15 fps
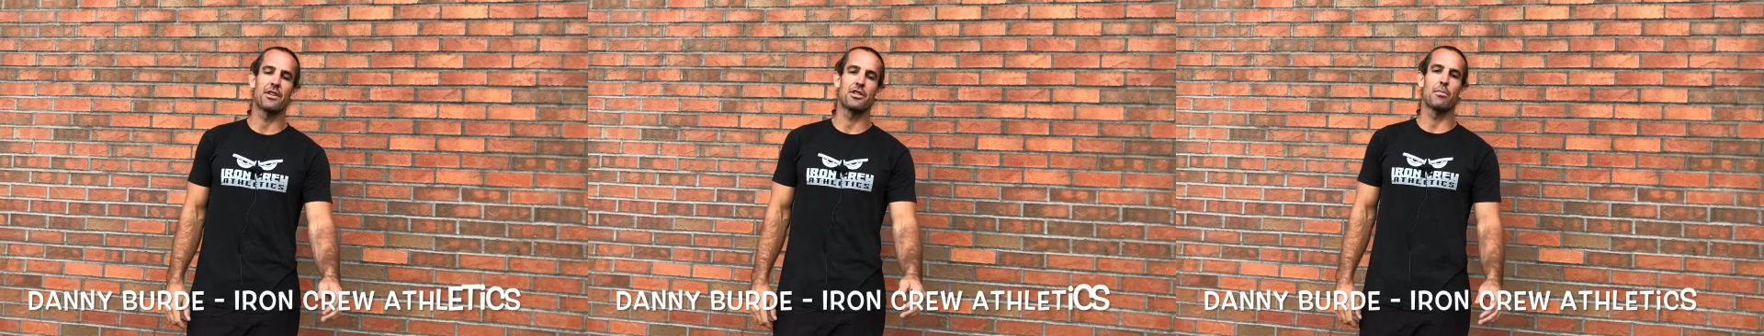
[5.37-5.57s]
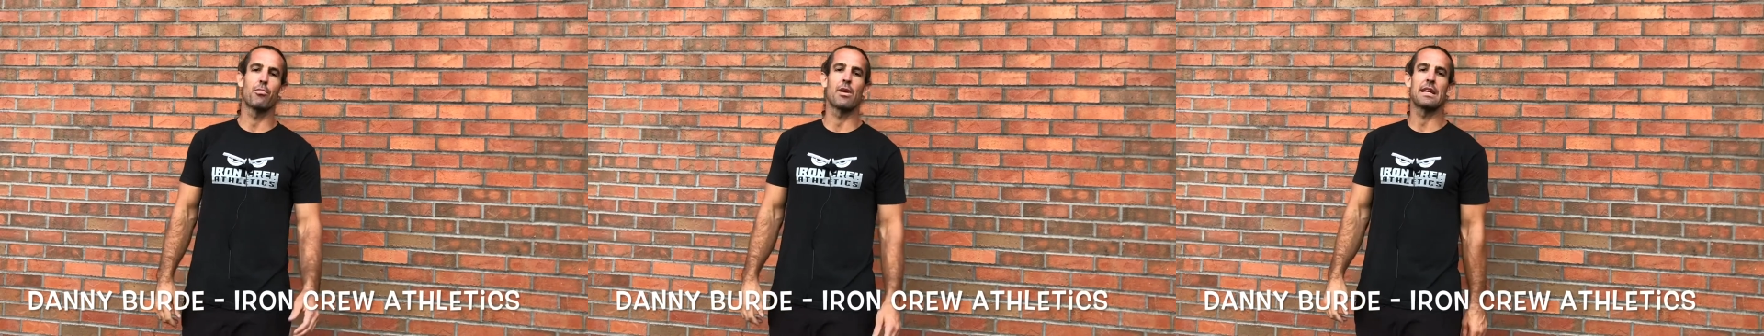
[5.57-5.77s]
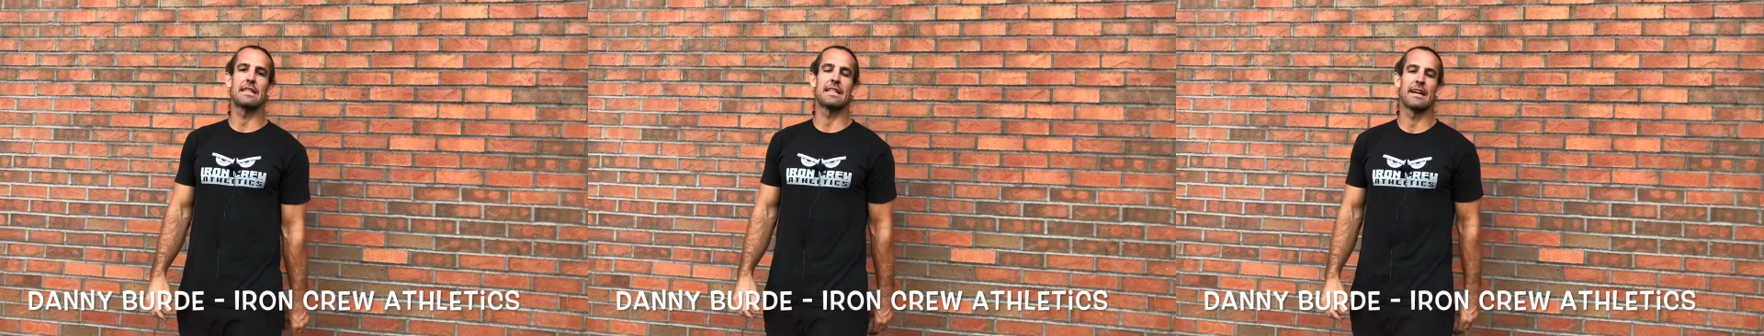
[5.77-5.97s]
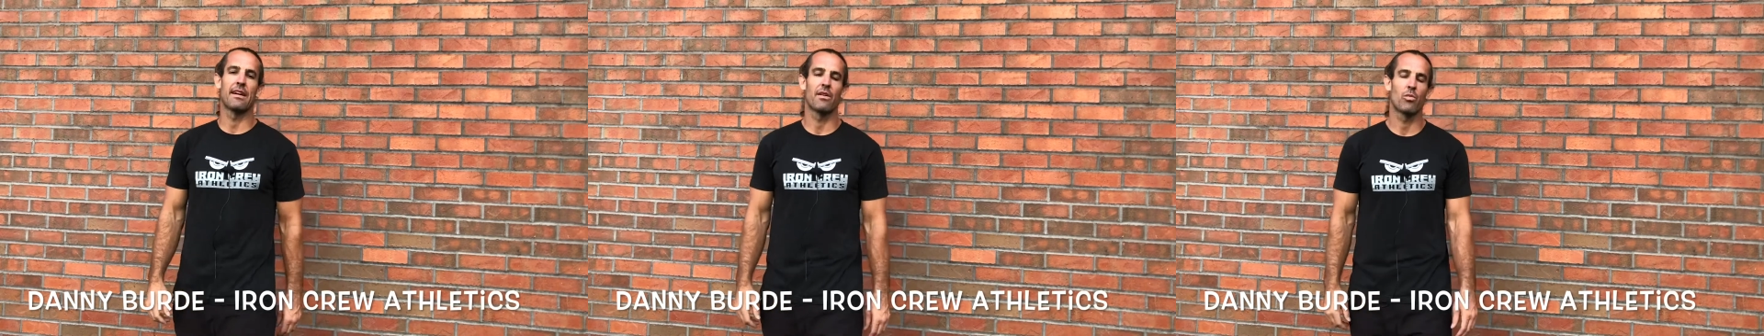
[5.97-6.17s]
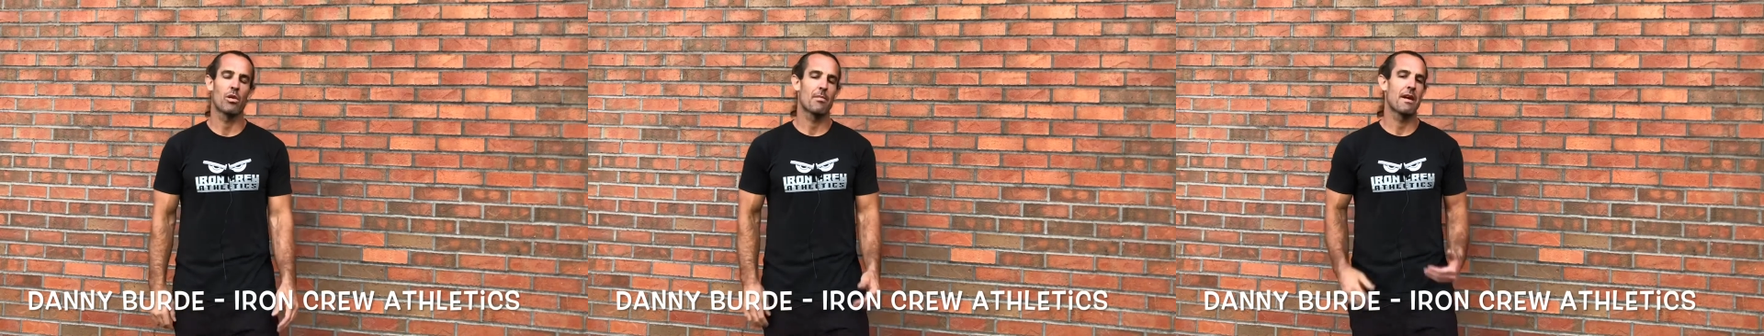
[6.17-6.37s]
to break down
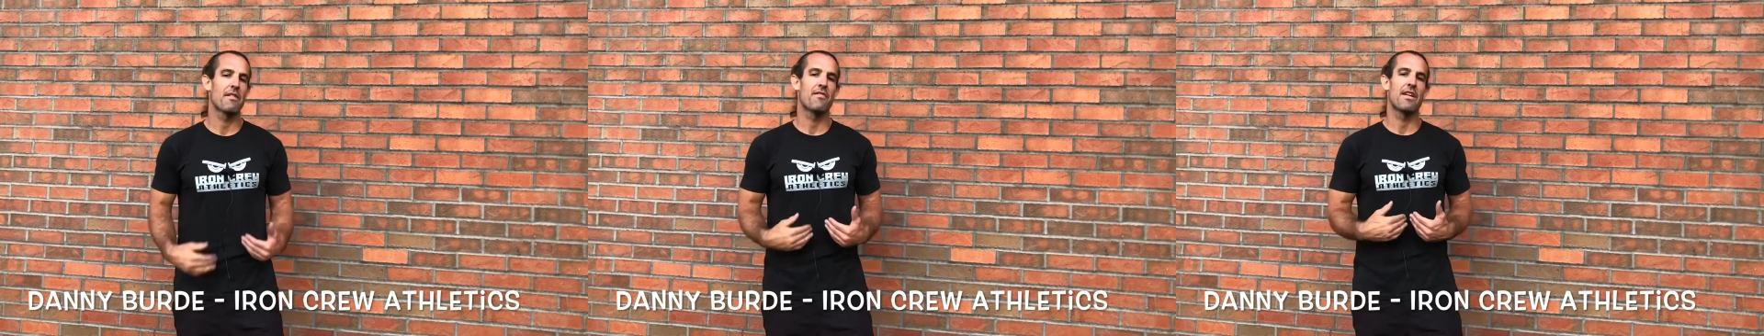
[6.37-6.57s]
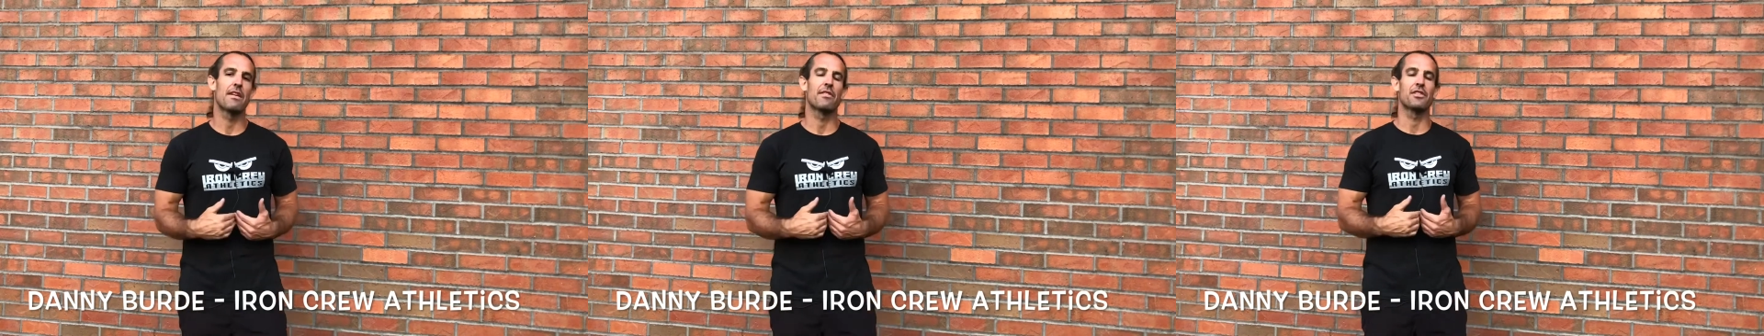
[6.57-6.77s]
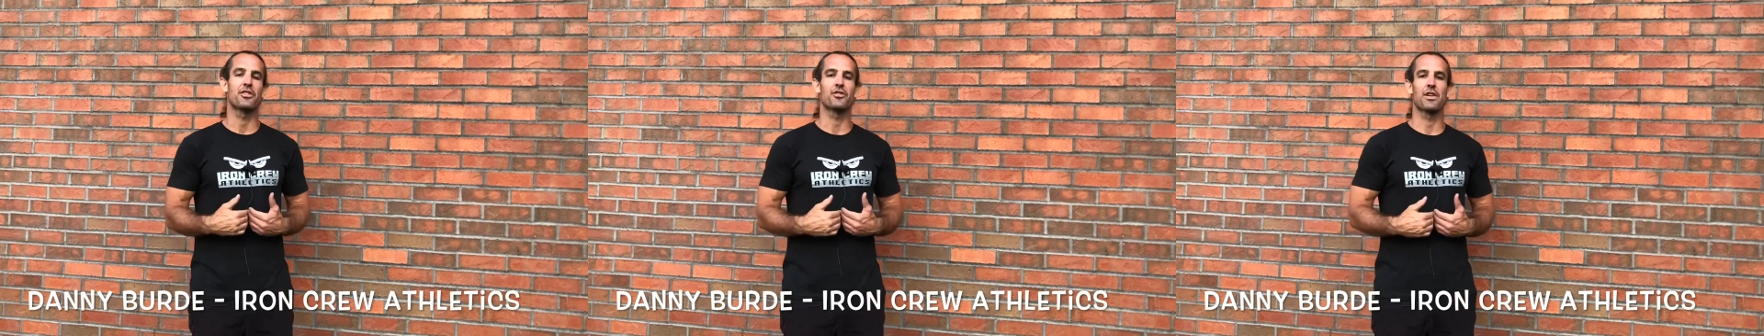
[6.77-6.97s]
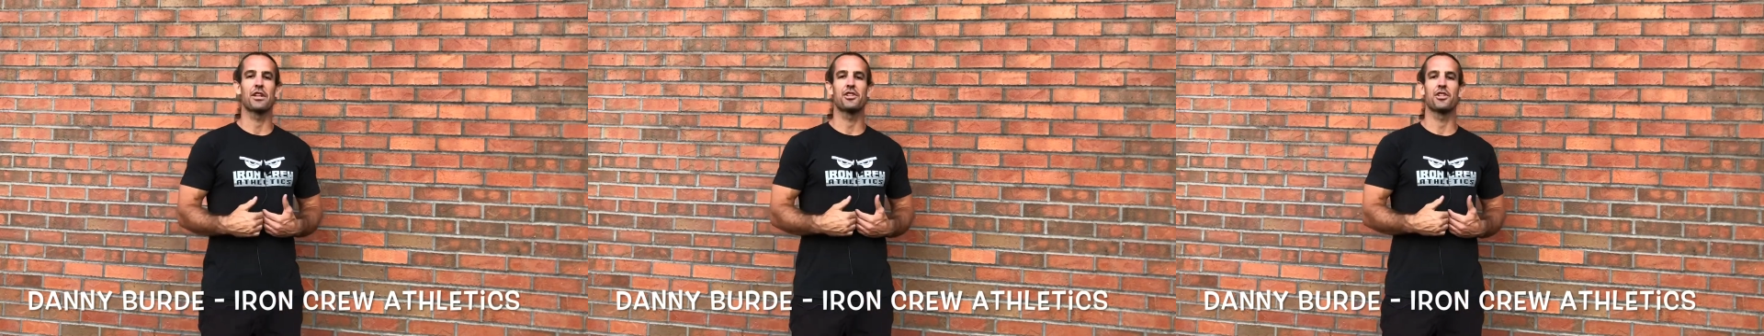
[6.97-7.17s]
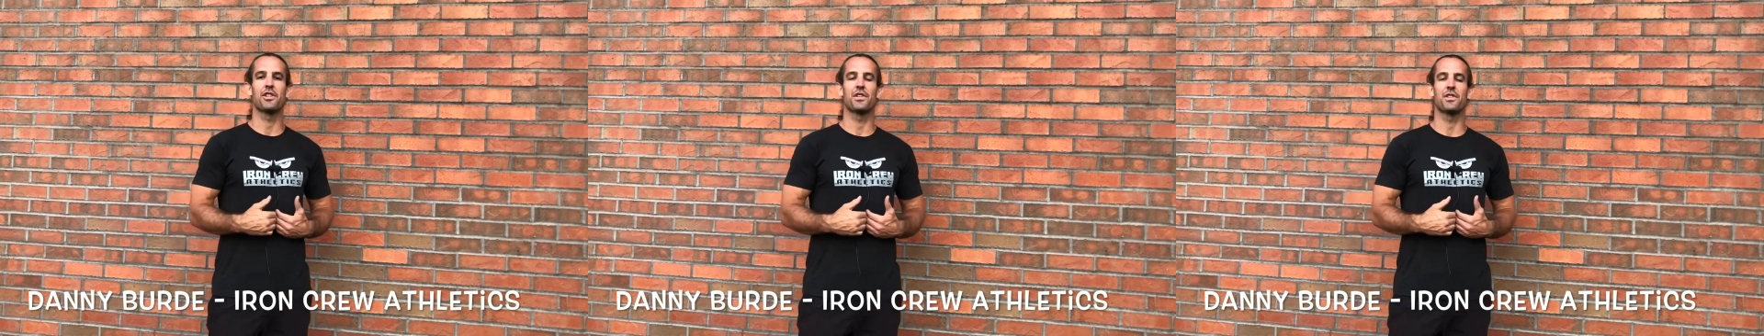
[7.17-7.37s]
one of my favorite
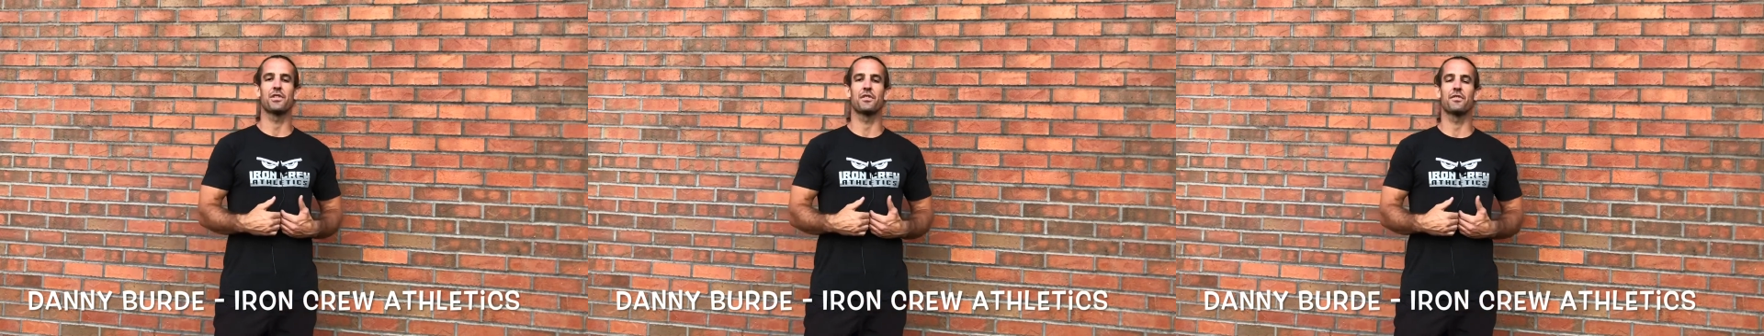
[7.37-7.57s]
stretches